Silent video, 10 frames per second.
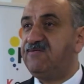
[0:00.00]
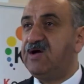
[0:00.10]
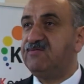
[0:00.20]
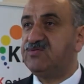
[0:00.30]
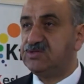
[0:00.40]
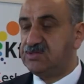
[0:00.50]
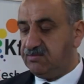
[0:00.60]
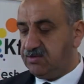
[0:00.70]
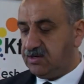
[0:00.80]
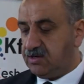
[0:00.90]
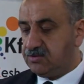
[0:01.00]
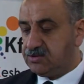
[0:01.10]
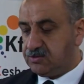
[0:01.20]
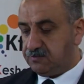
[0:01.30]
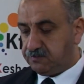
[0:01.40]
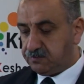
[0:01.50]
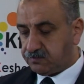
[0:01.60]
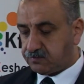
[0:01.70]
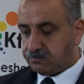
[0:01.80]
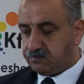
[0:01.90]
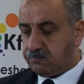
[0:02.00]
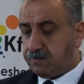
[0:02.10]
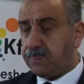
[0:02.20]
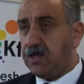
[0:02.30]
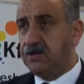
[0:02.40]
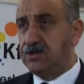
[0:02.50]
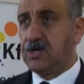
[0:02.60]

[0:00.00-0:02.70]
5 to 7 hours. You